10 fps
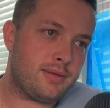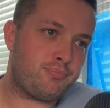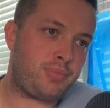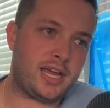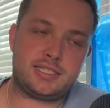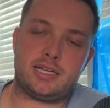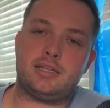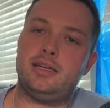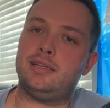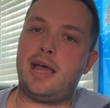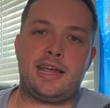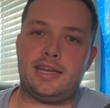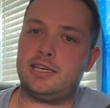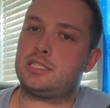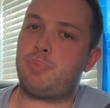basically like
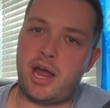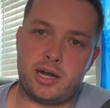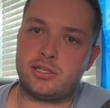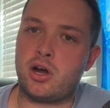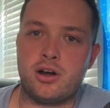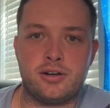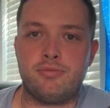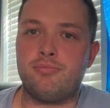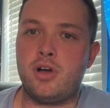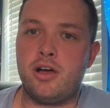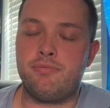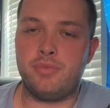an expired carton of